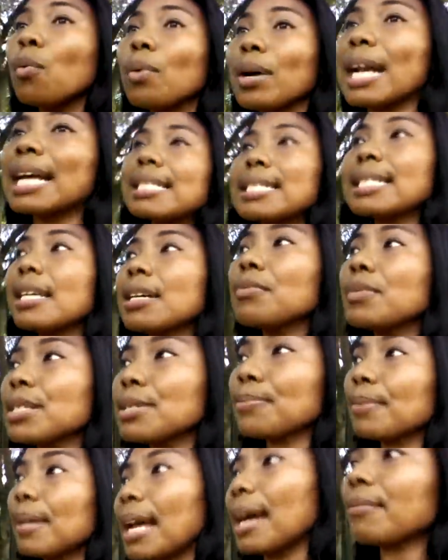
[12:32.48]
what I did
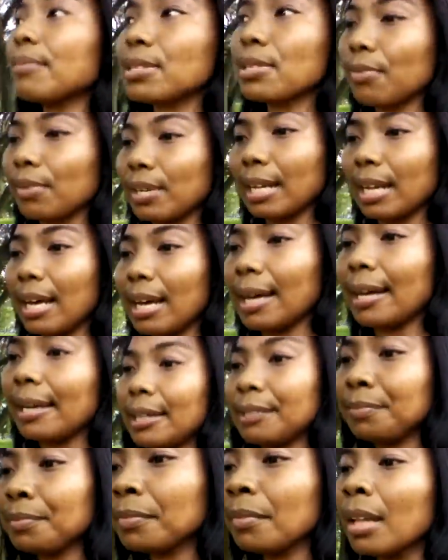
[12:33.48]
was when I was
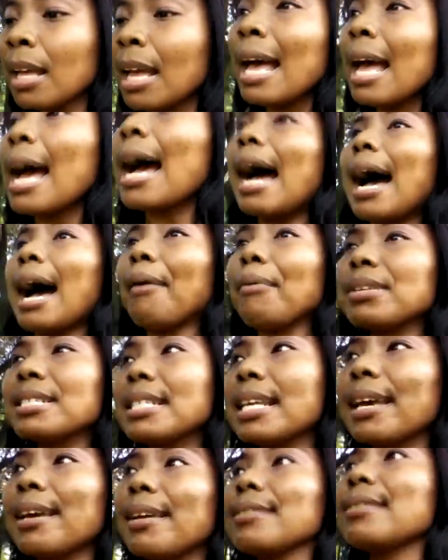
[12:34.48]
online, I was
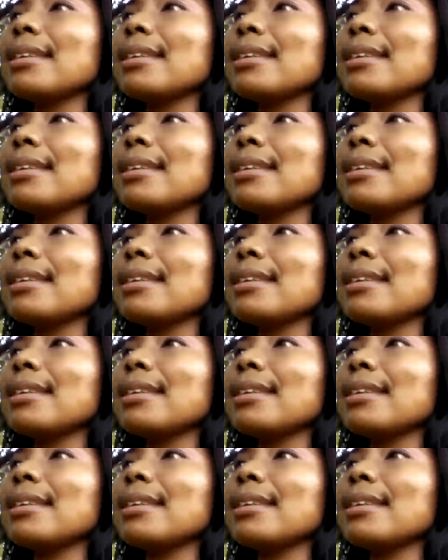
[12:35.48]
saying